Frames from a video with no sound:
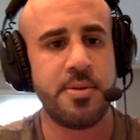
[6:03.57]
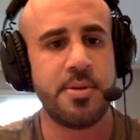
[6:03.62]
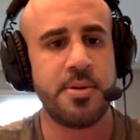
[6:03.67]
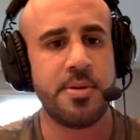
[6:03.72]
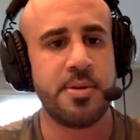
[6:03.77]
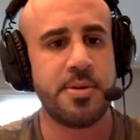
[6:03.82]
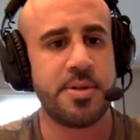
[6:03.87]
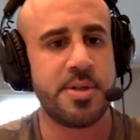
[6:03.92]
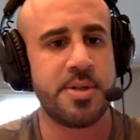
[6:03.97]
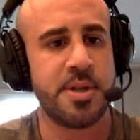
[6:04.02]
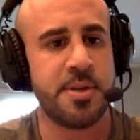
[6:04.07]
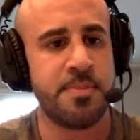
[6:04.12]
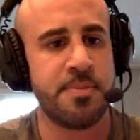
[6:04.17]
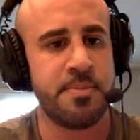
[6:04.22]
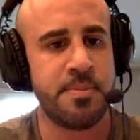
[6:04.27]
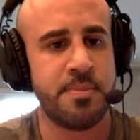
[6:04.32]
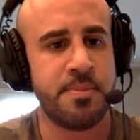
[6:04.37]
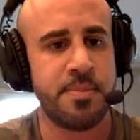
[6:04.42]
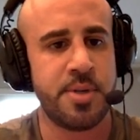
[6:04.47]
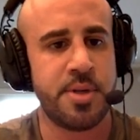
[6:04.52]

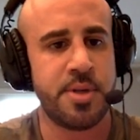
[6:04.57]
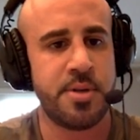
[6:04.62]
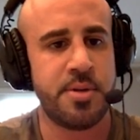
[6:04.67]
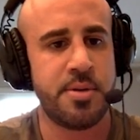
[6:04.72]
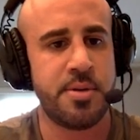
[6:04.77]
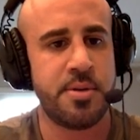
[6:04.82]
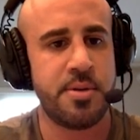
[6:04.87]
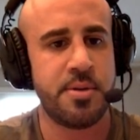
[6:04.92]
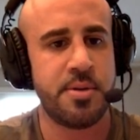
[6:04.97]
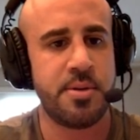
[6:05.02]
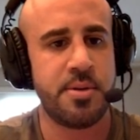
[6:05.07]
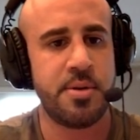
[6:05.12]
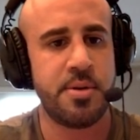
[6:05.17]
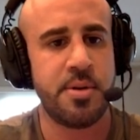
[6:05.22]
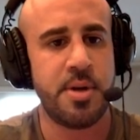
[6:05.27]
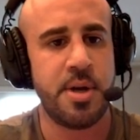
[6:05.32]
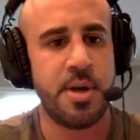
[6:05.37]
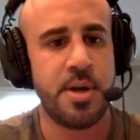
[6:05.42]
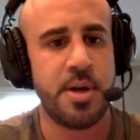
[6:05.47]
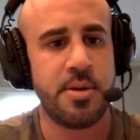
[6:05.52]
some
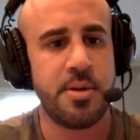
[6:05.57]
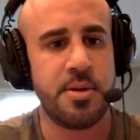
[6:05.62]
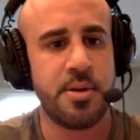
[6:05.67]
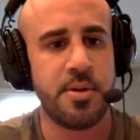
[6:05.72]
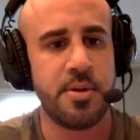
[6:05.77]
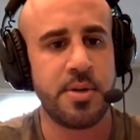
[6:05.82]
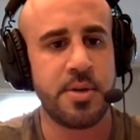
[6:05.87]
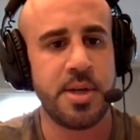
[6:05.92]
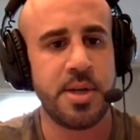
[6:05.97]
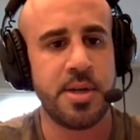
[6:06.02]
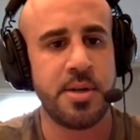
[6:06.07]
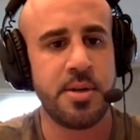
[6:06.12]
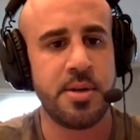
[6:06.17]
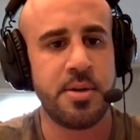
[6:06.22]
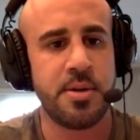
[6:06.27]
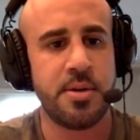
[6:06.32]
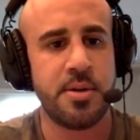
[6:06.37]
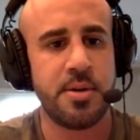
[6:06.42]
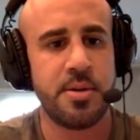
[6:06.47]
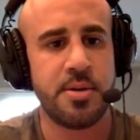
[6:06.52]
token,
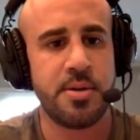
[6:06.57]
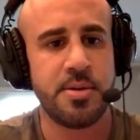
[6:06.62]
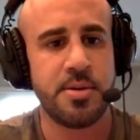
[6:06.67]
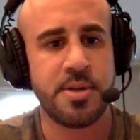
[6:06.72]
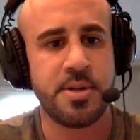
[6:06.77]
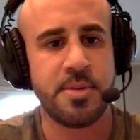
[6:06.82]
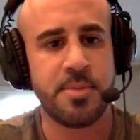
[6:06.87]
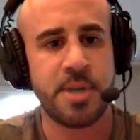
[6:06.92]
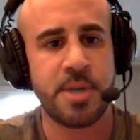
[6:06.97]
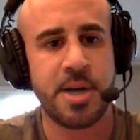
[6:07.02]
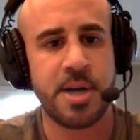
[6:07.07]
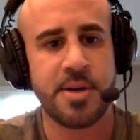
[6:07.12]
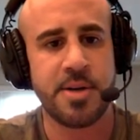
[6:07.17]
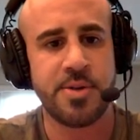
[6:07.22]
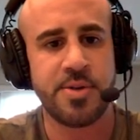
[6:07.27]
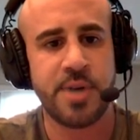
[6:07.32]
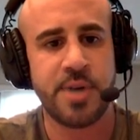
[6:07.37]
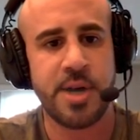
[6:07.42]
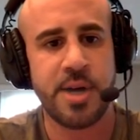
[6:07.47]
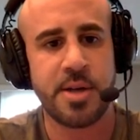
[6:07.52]
some
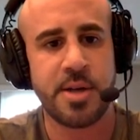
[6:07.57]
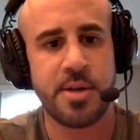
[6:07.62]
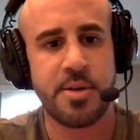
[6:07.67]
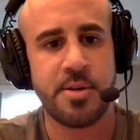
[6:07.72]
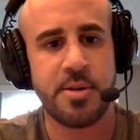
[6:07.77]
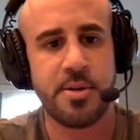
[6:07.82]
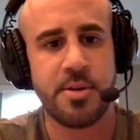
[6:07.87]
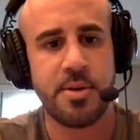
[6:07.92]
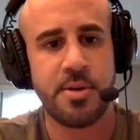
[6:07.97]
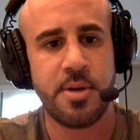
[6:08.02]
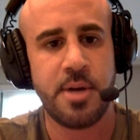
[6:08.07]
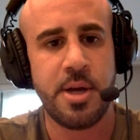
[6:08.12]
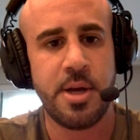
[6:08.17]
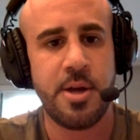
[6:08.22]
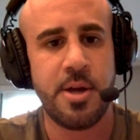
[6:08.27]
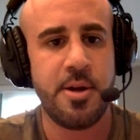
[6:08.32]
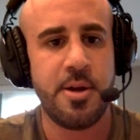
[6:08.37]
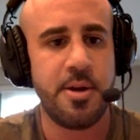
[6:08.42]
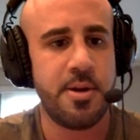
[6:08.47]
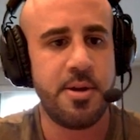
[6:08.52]
contract
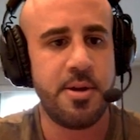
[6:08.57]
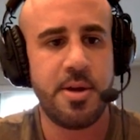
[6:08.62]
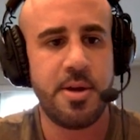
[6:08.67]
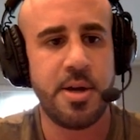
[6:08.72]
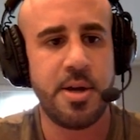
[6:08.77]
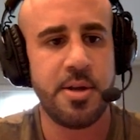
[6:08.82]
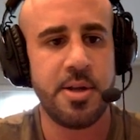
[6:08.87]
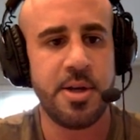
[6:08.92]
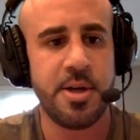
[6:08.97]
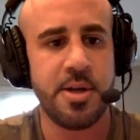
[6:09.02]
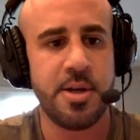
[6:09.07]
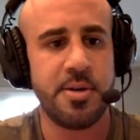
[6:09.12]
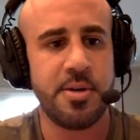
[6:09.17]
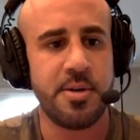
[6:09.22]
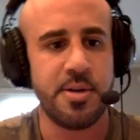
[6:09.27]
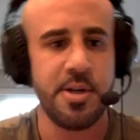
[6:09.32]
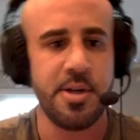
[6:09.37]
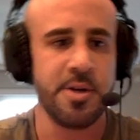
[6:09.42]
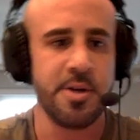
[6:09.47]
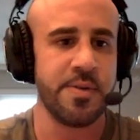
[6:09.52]
and then
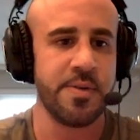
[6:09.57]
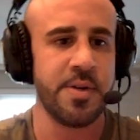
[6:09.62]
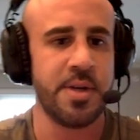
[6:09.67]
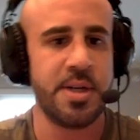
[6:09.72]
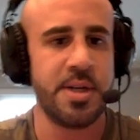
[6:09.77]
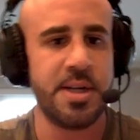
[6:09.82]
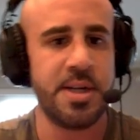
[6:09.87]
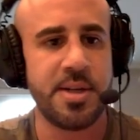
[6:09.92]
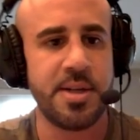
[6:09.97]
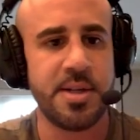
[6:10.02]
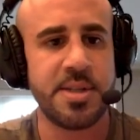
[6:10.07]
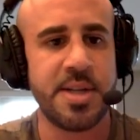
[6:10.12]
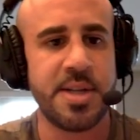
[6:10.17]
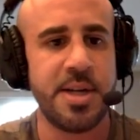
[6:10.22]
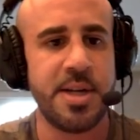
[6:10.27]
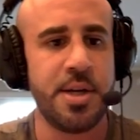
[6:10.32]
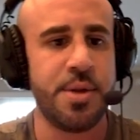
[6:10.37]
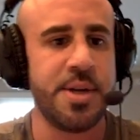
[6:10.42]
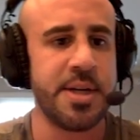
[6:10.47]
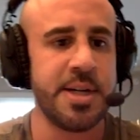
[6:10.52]
you don't really need to say
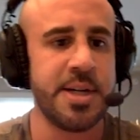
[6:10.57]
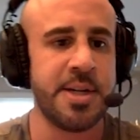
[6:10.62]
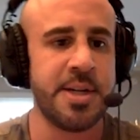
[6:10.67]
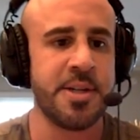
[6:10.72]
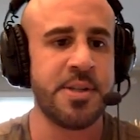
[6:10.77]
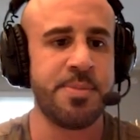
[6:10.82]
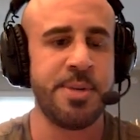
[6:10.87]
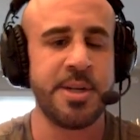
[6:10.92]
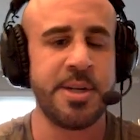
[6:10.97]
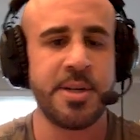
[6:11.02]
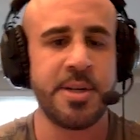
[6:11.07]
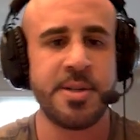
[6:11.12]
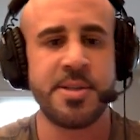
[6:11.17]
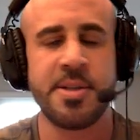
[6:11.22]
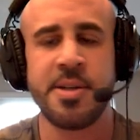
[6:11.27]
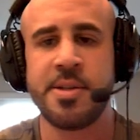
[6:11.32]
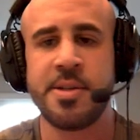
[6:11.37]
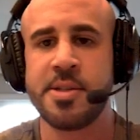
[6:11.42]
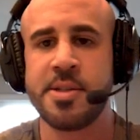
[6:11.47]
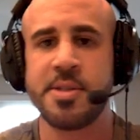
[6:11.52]
anything else because
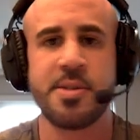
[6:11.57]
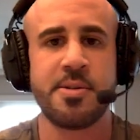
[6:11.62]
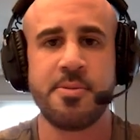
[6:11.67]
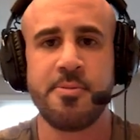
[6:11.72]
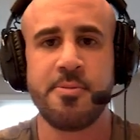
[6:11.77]
that's